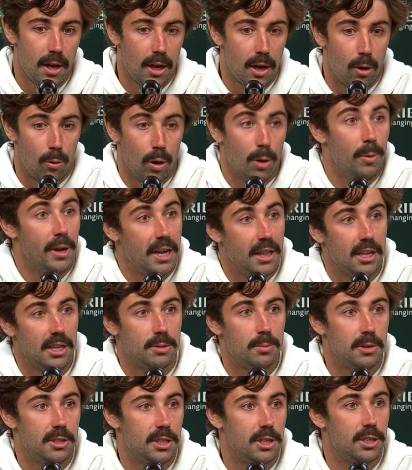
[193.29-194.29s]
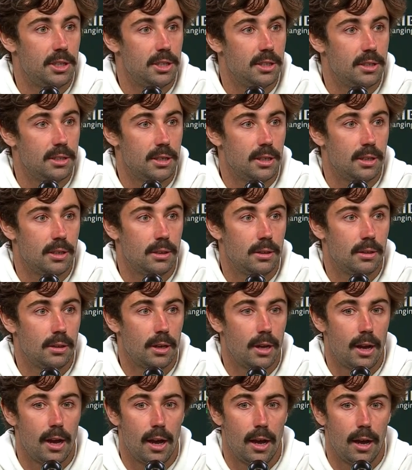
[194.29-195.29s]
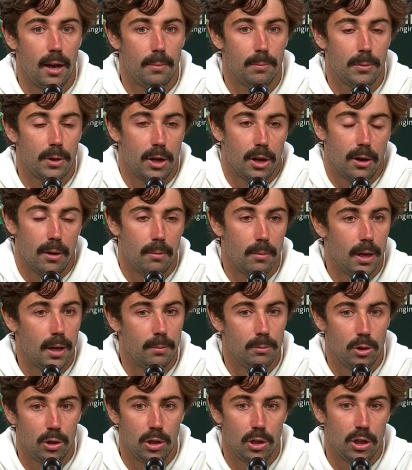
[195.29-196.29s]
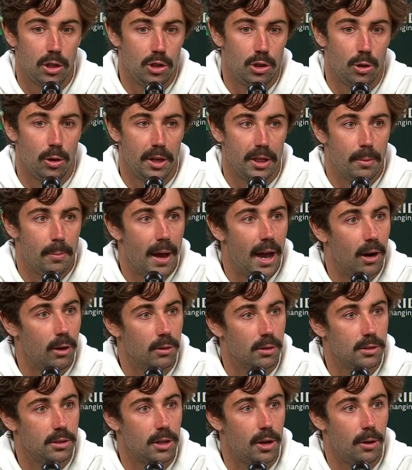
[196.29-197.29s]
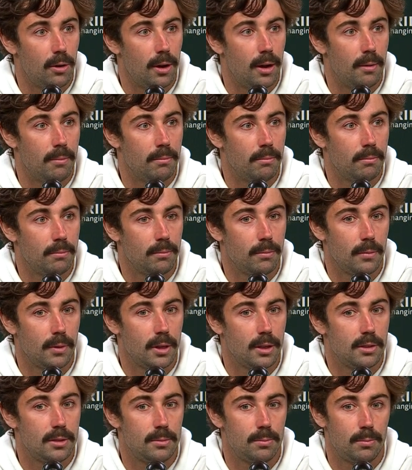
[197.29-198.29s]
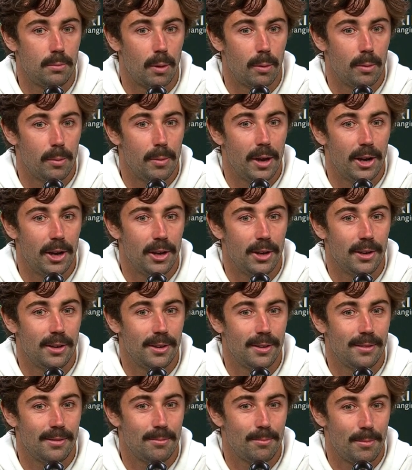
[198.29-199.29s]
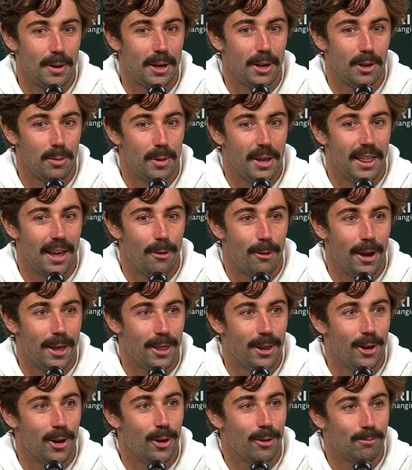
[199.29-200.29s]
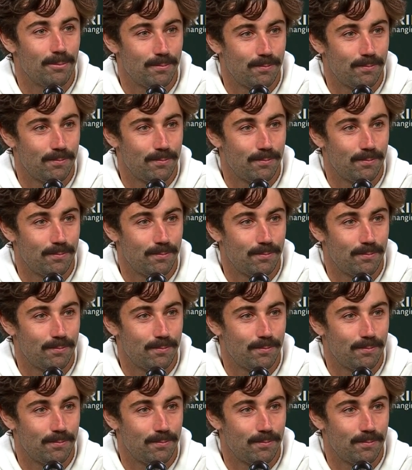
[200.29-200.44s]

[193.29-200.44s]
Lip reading: want to be in these positions, and, I'm enjoying the battle. So it's probably better to be that way than not.